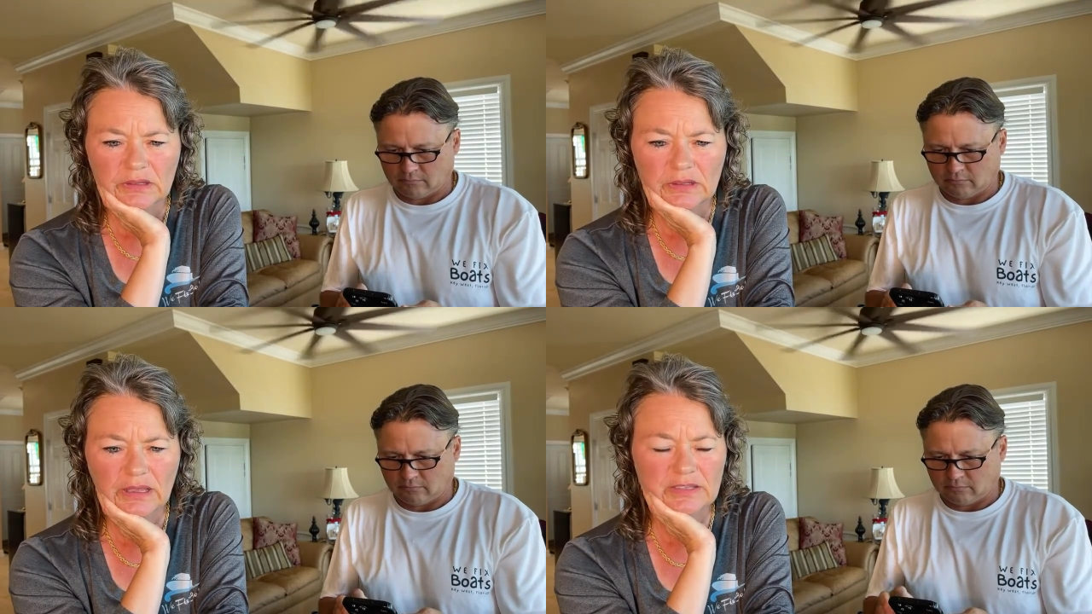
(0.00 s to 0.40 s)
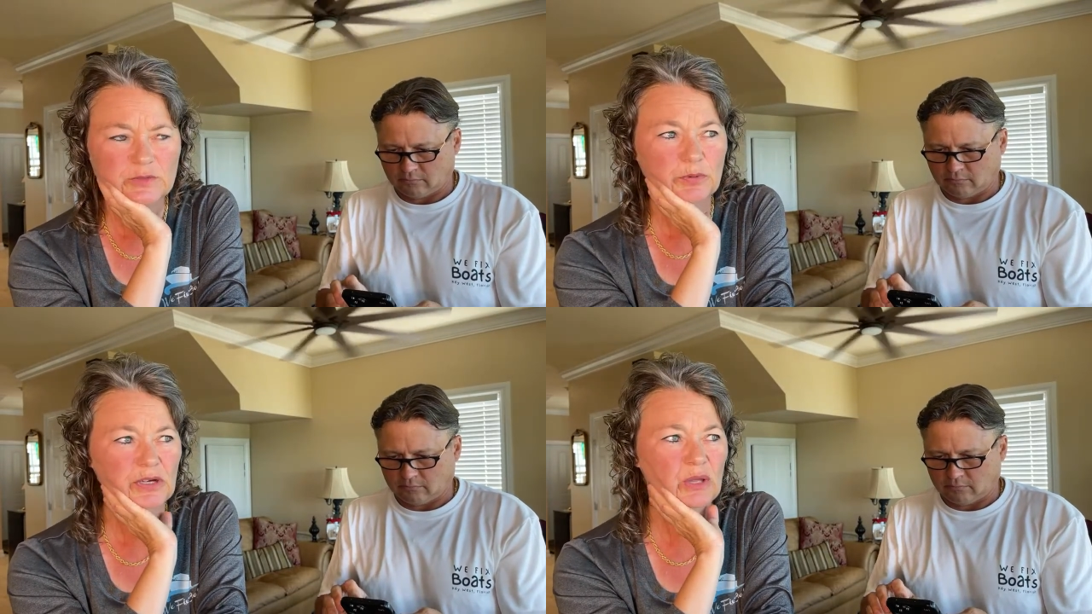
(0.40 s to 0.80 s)
Speaker 1: it's
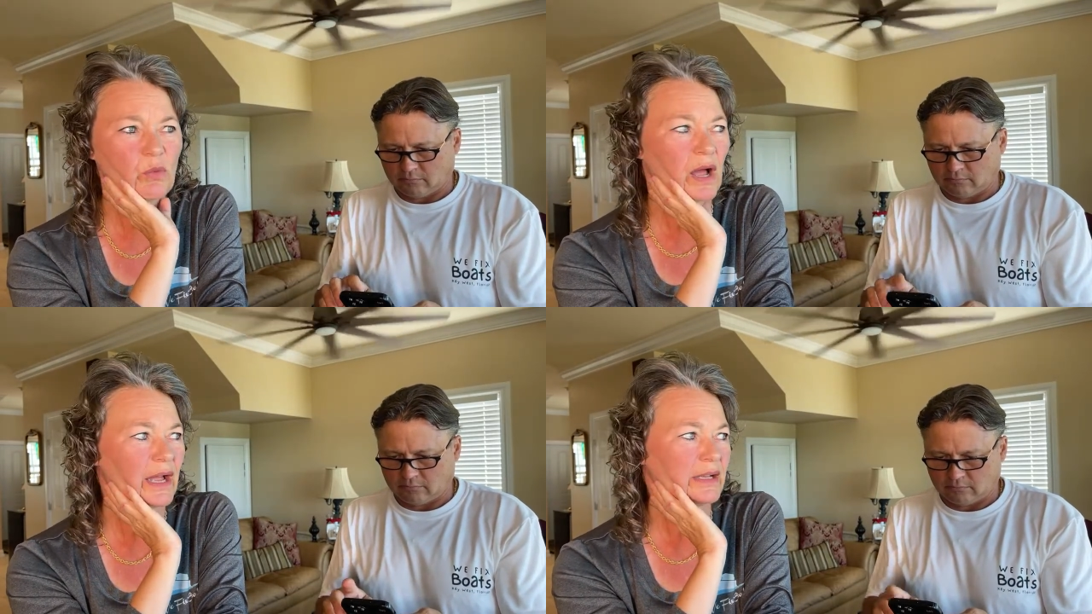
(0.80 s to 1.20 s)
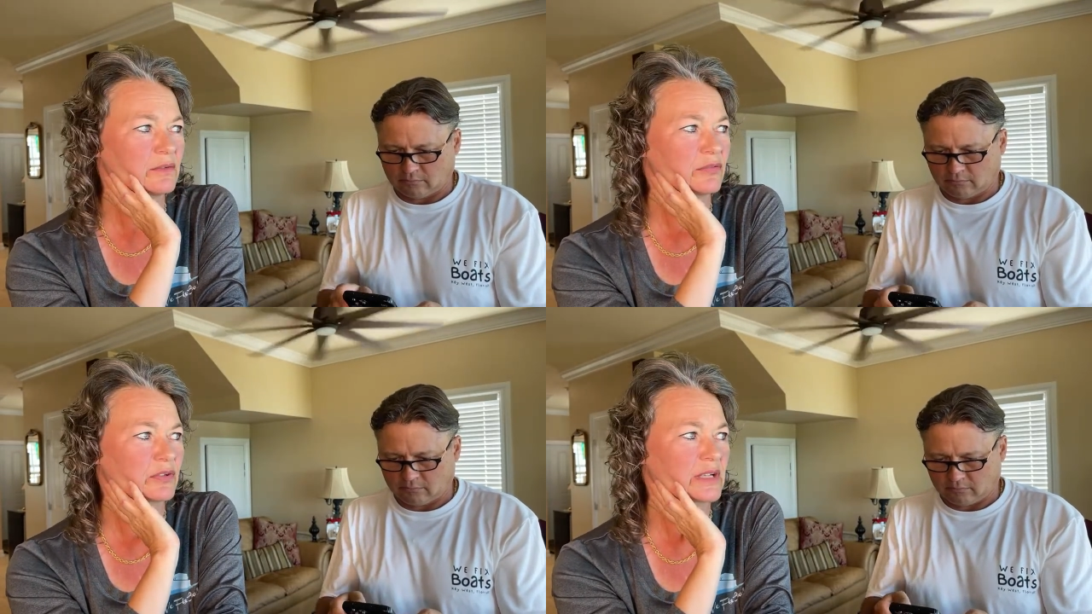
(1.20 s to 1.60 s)
pretty wide
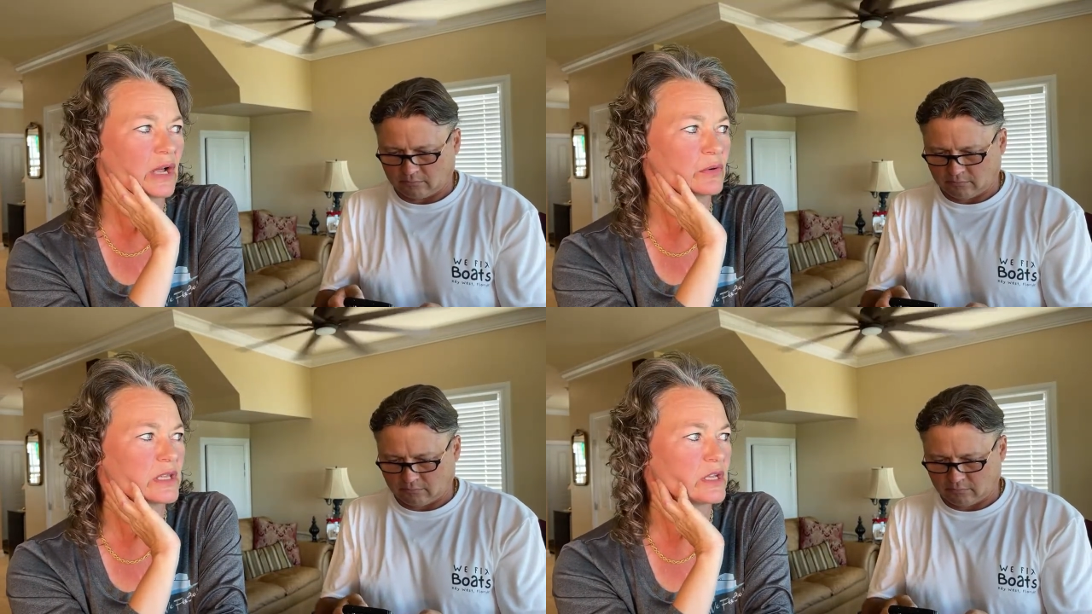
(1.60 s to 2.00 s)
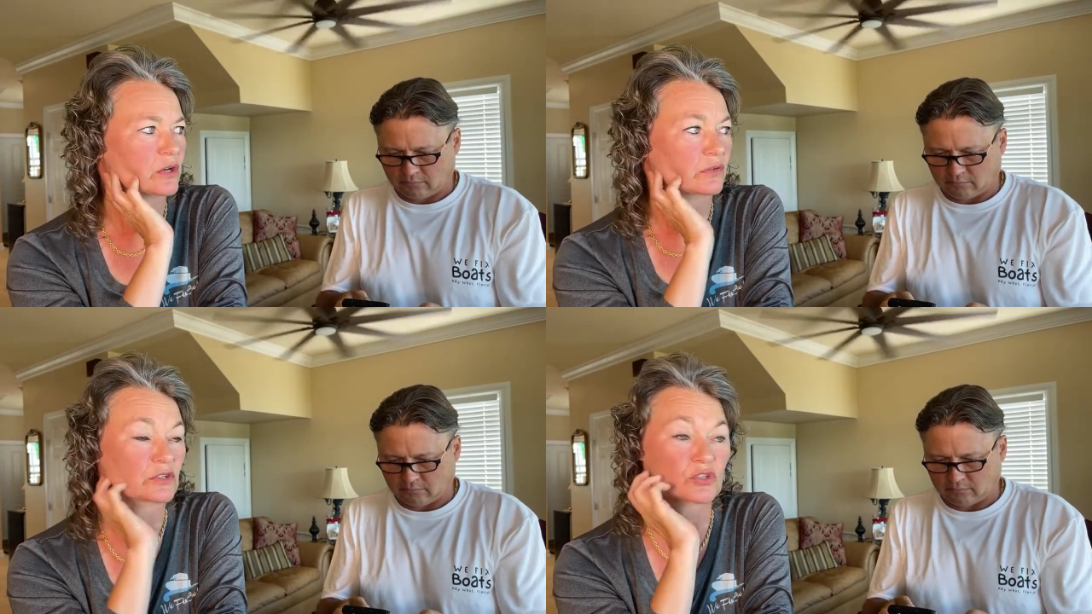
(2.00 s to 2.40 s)
for down
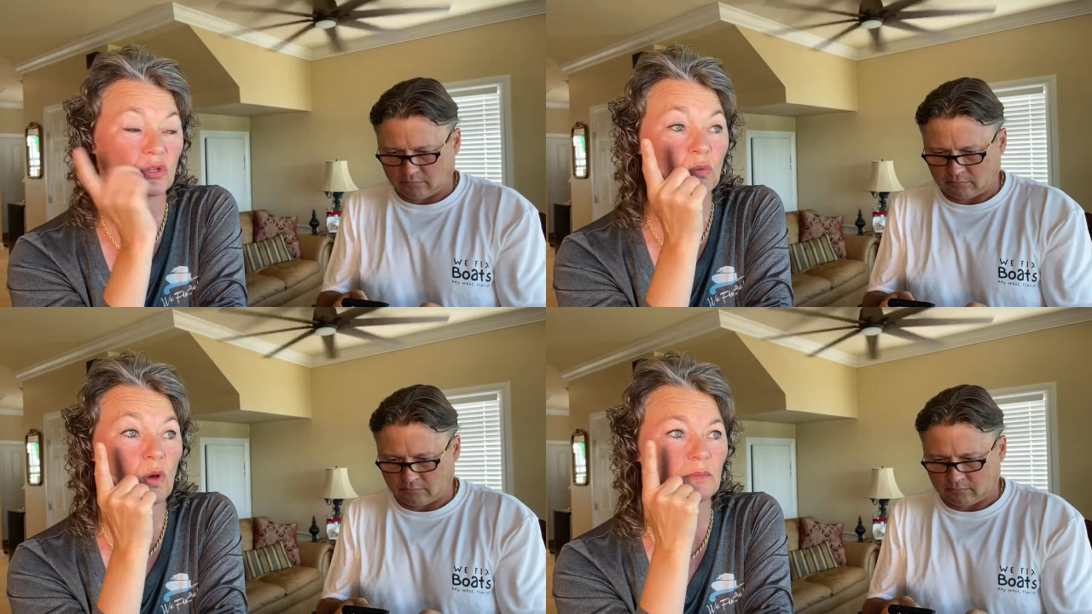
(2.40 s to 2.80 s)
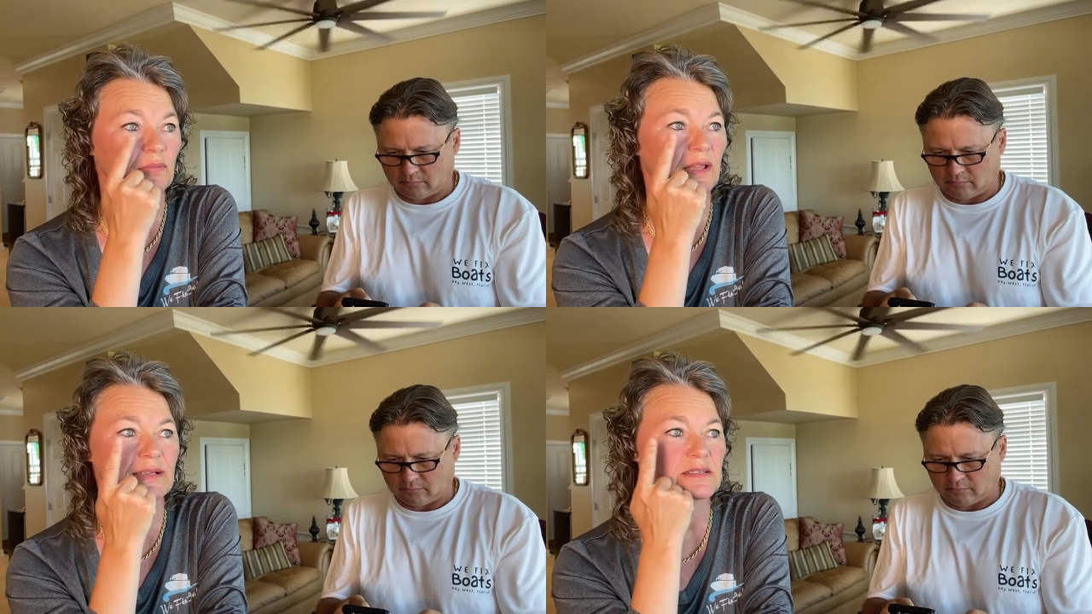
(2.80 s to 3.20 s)
here. There's only one
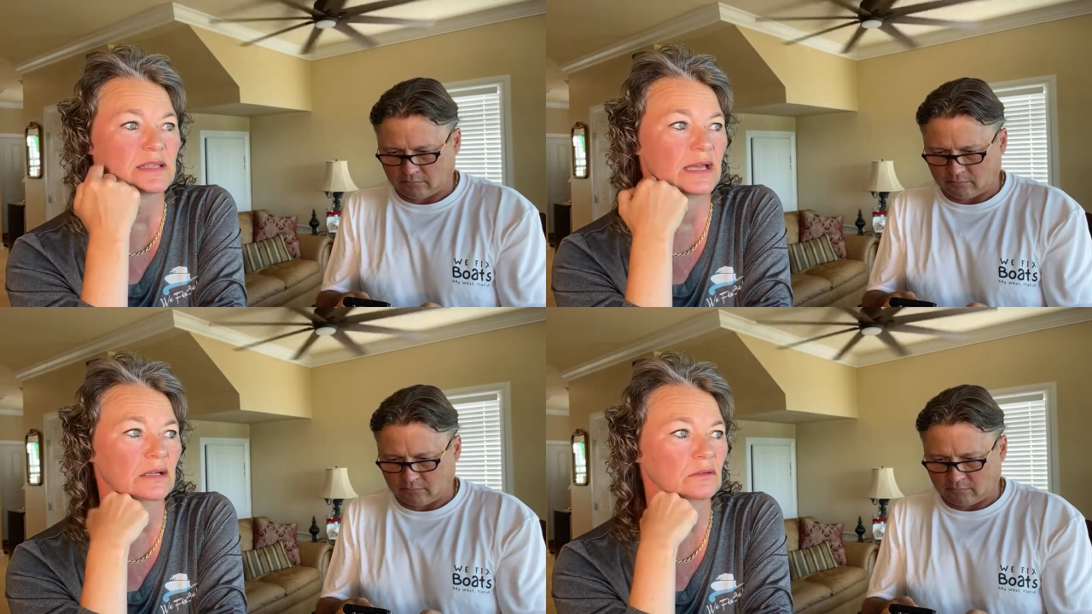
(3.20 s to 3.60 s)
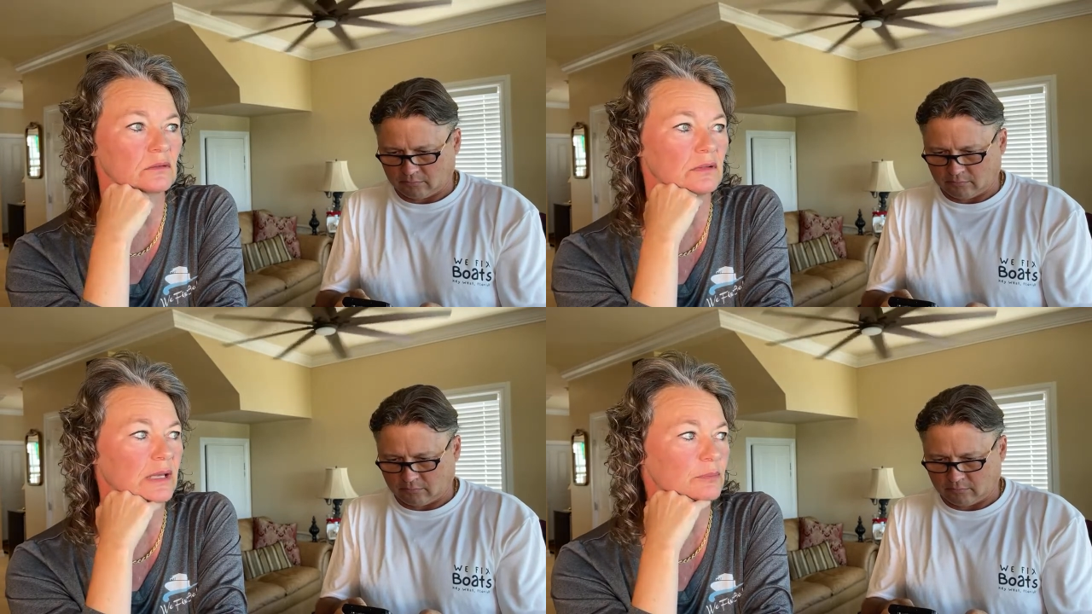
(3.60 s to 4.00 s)
place
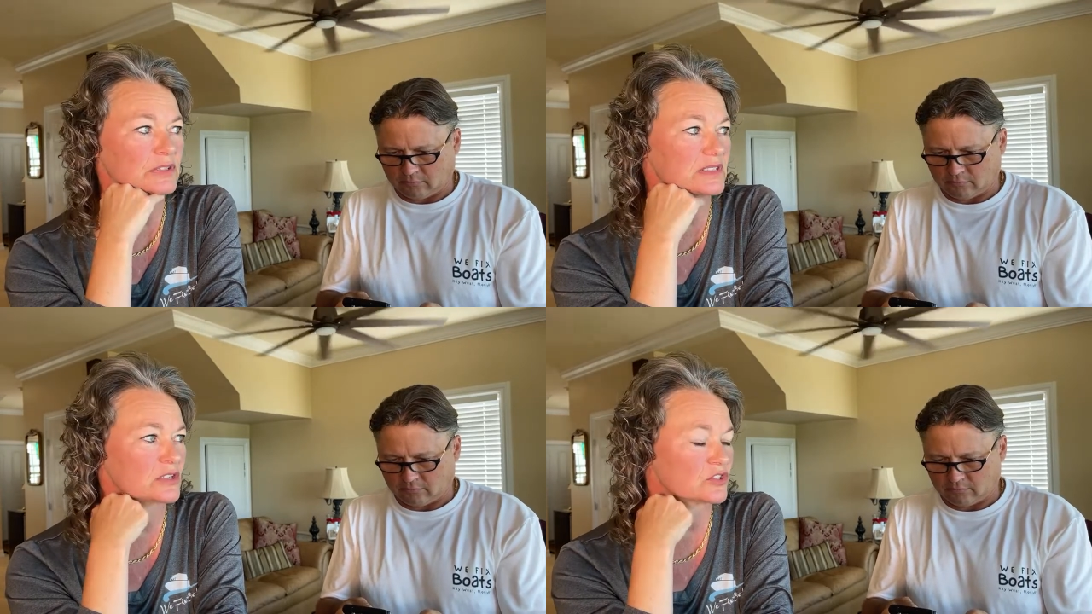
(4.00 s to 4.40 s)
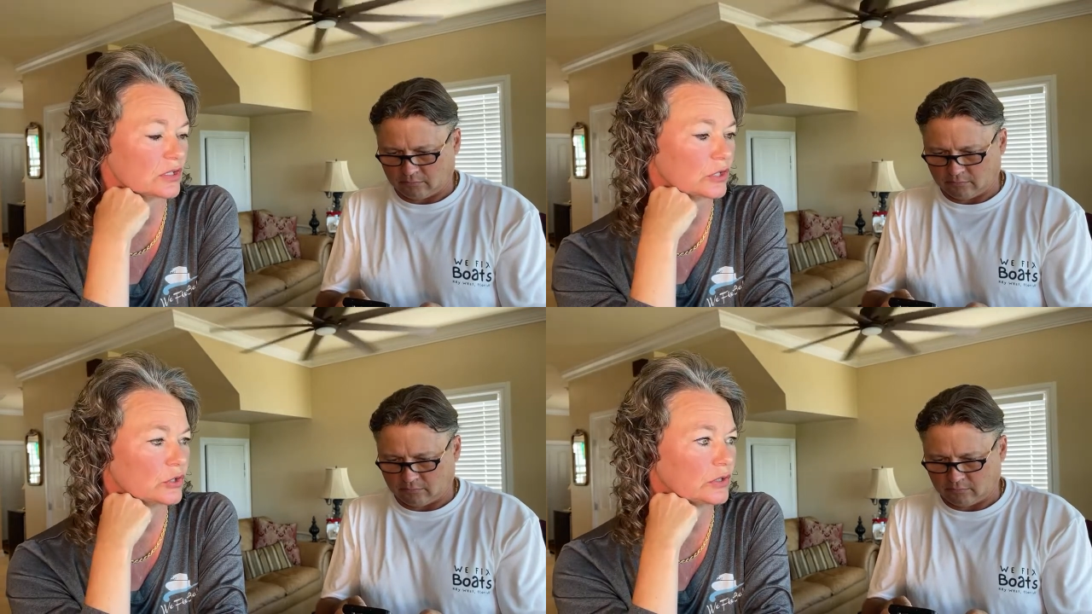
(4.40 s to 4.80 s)
that
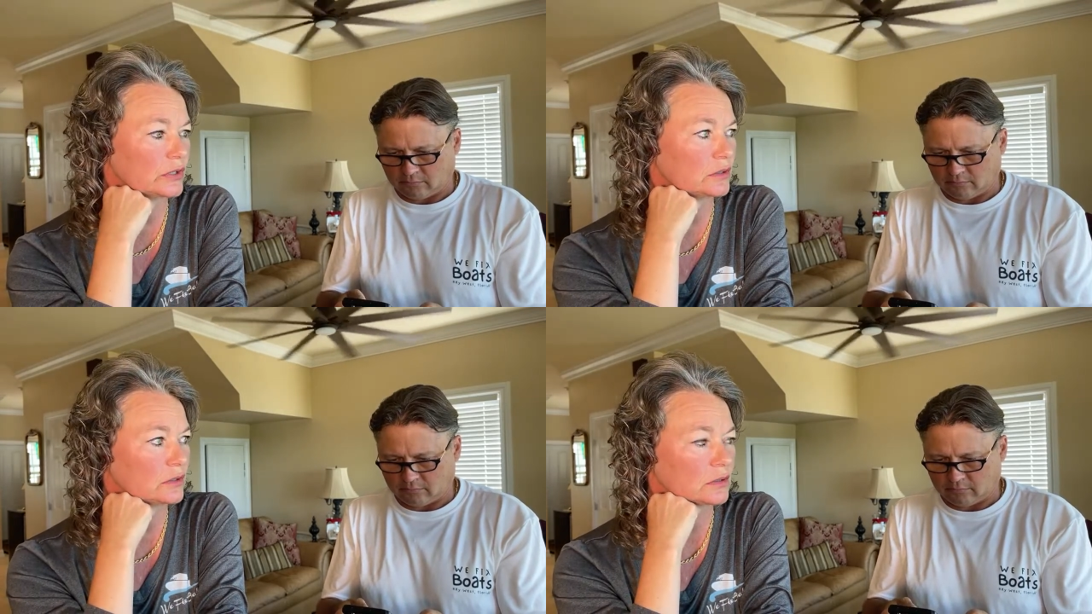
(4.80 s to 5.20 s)
potentially could,